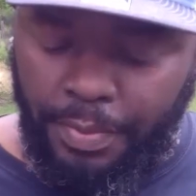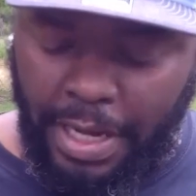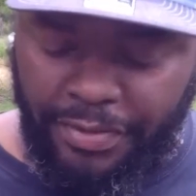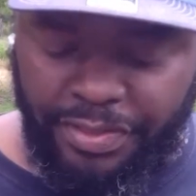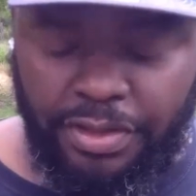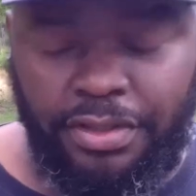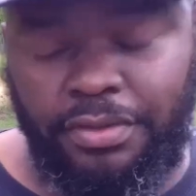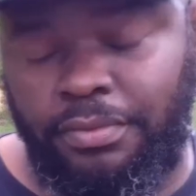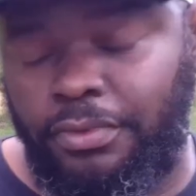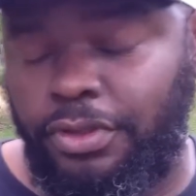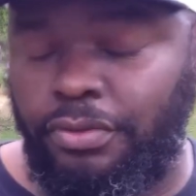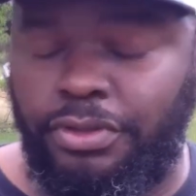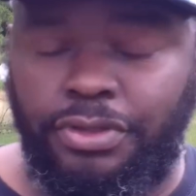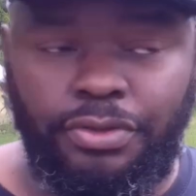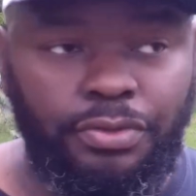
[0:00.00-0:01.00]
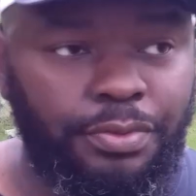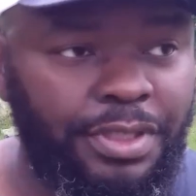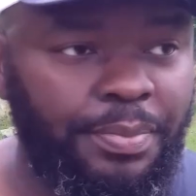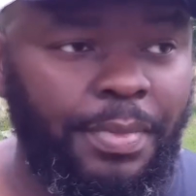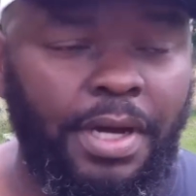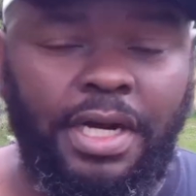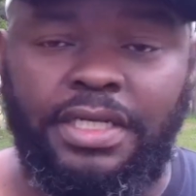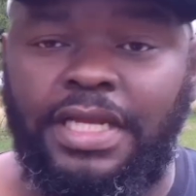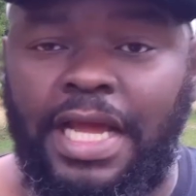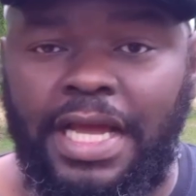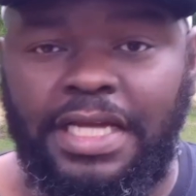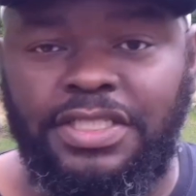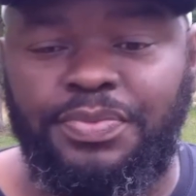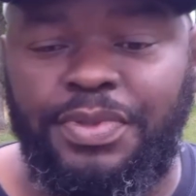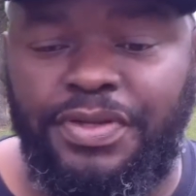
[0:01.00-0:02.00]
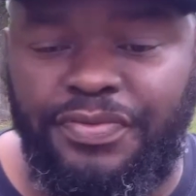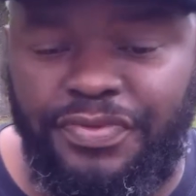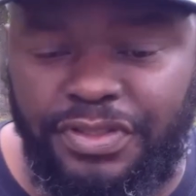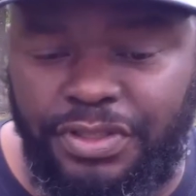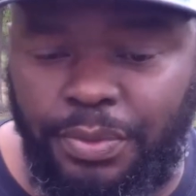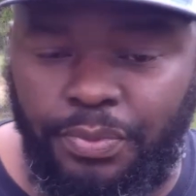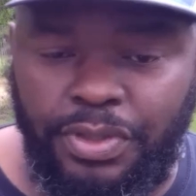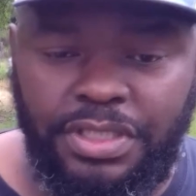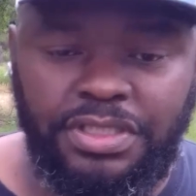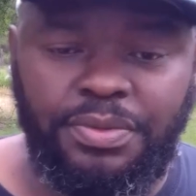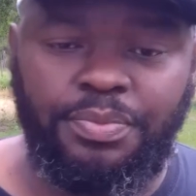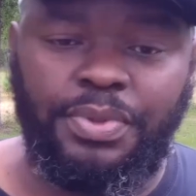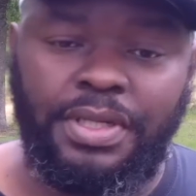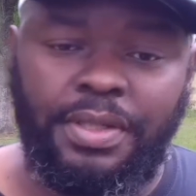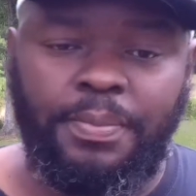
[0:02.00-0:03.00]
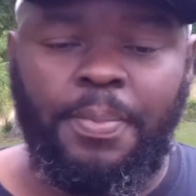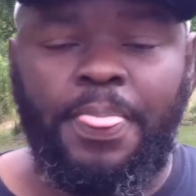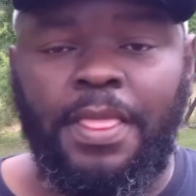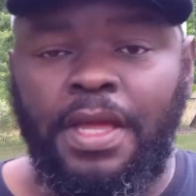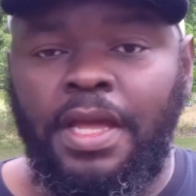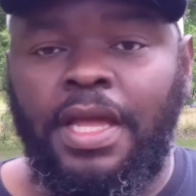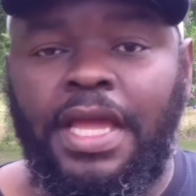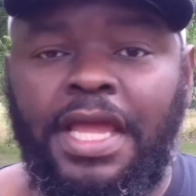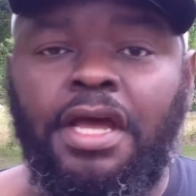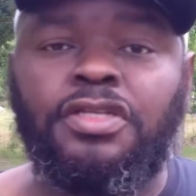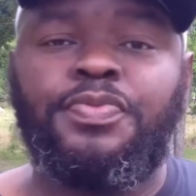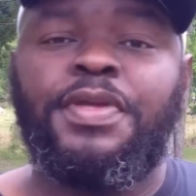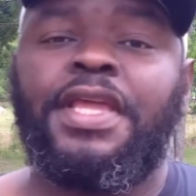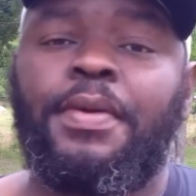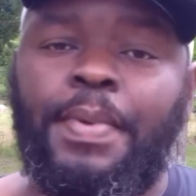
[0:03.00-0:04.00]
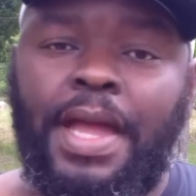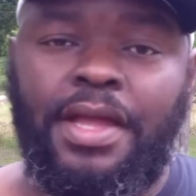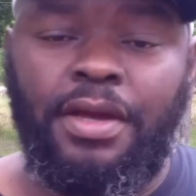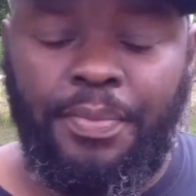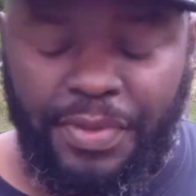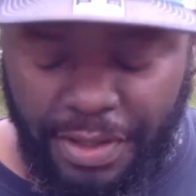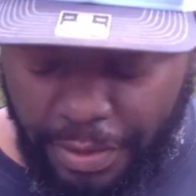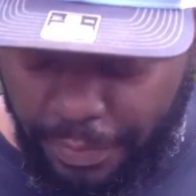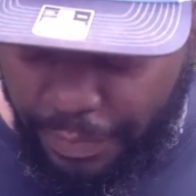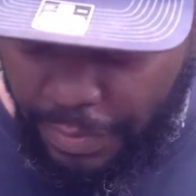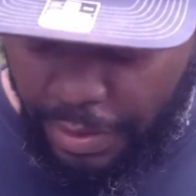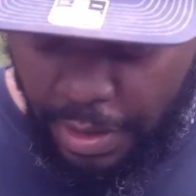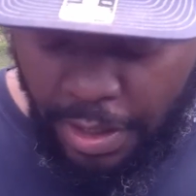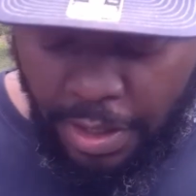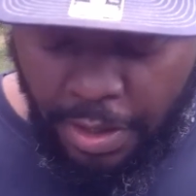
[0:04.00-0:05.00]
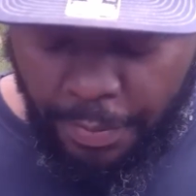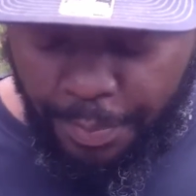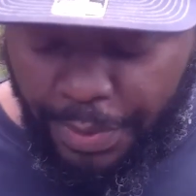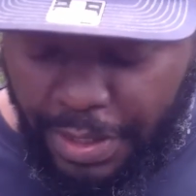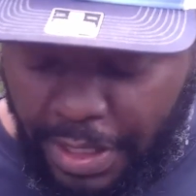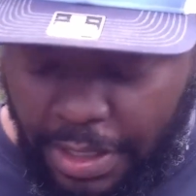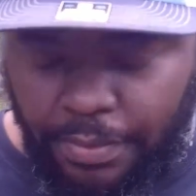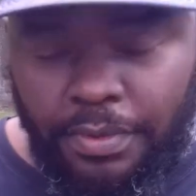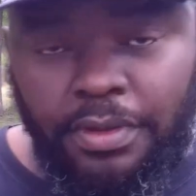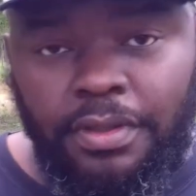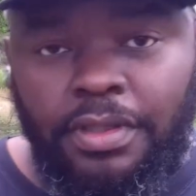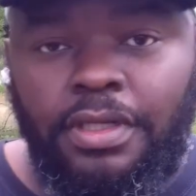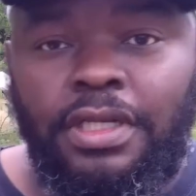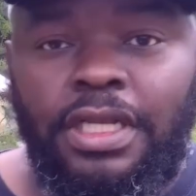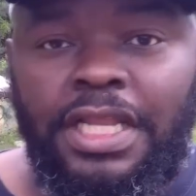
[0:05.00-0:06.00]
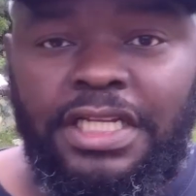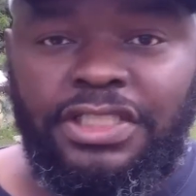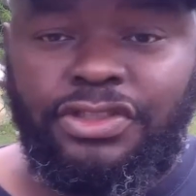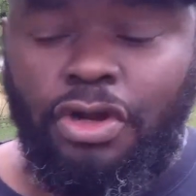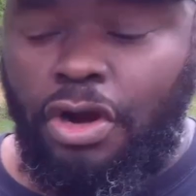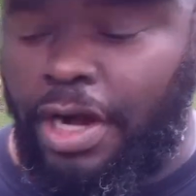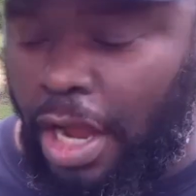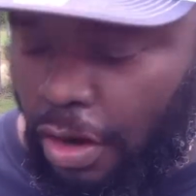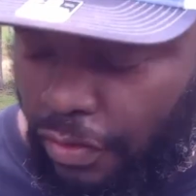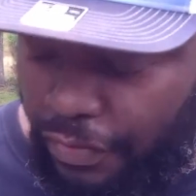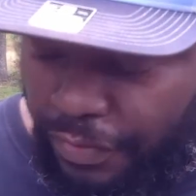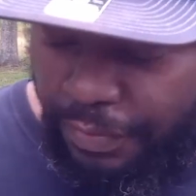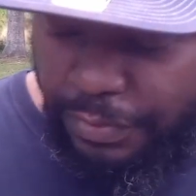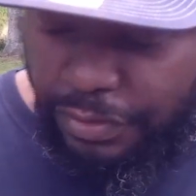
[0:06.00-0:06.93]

after YouTube demonetized me for some reason, but it helps me get back up there. But let's start off.